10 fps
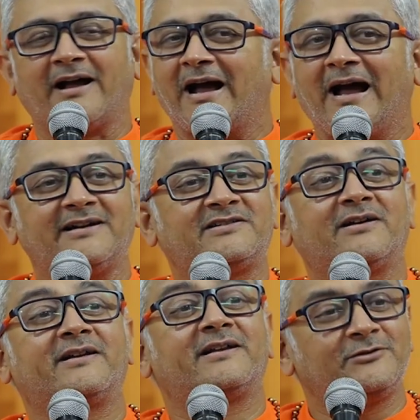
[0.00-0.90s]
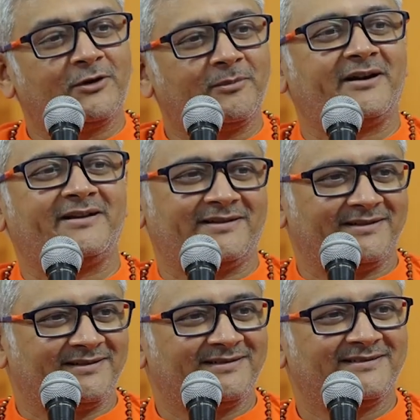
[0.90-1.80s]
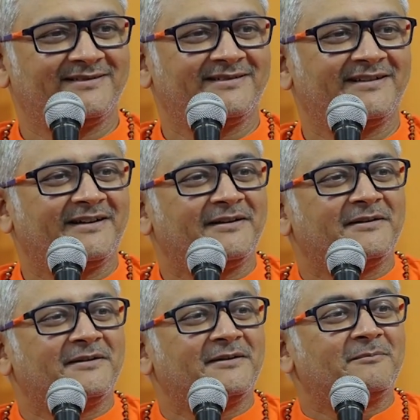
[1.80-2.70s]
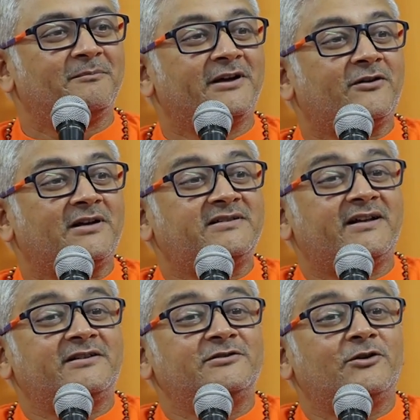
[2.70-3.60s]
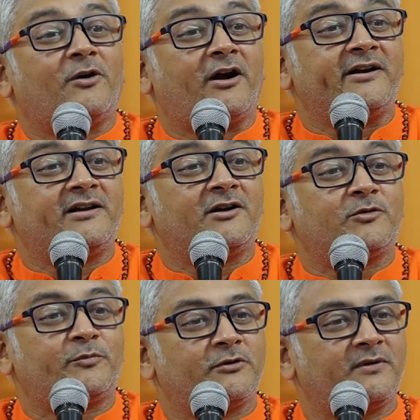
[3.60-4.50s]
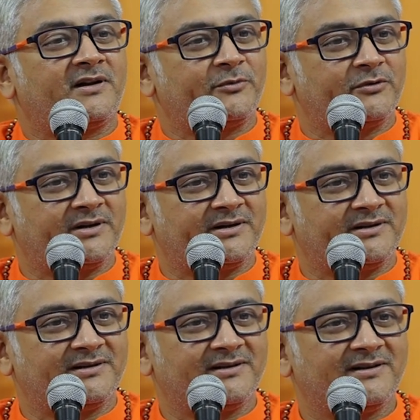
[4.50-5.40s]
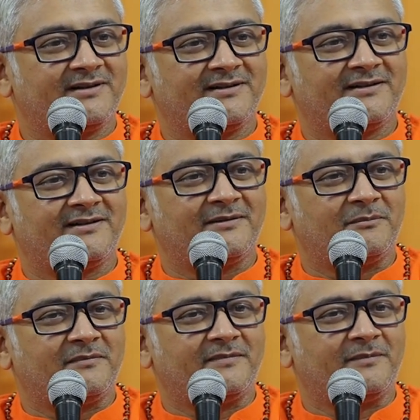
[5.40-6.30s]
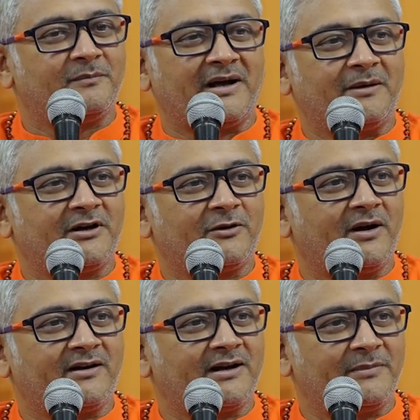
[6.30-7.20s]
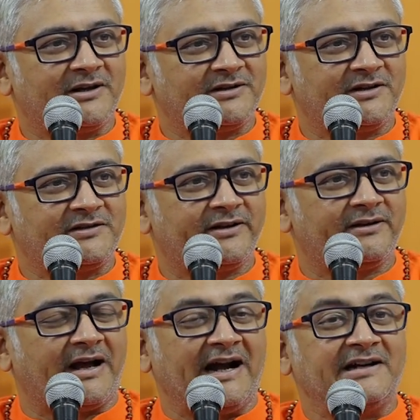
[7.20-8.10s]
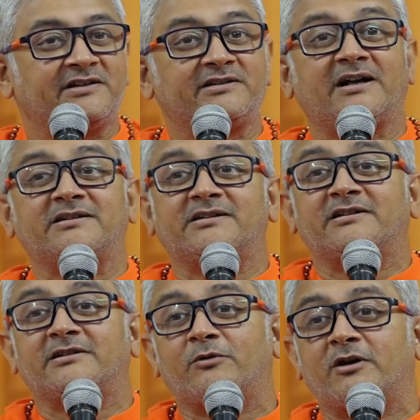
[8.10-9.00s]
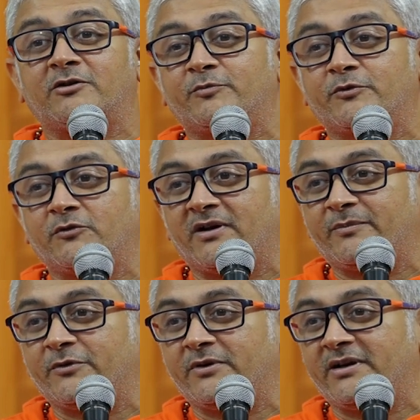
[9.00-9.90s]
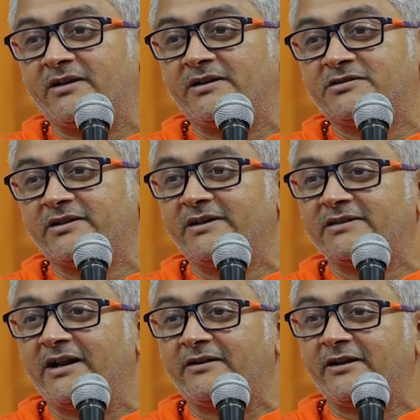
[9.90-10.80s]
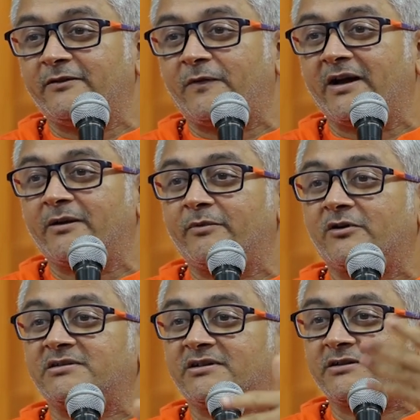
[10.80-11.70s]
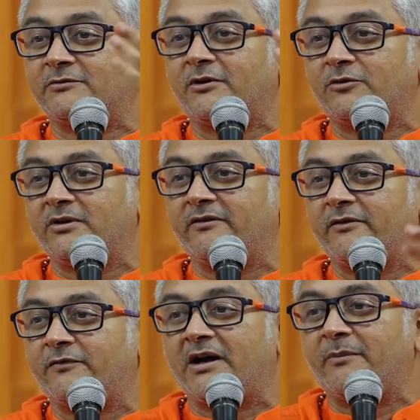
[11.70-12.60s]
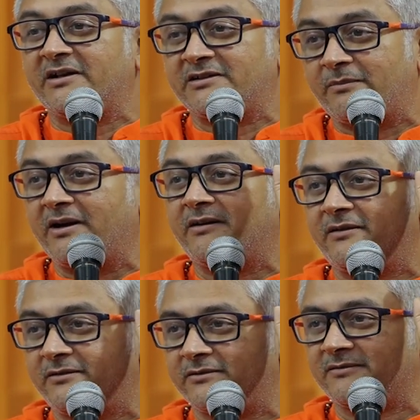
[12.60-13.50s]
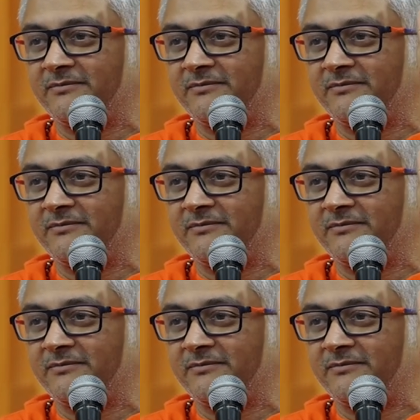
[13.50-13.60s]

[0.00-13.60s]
Answer is nobody. Because there is no ordeal to prove her purity. And Bhagwan Ram doesn't say, and Sita ji doesn't want to prove her purity. She is entering fire because she doesn't want to live if Rama has abandoned her.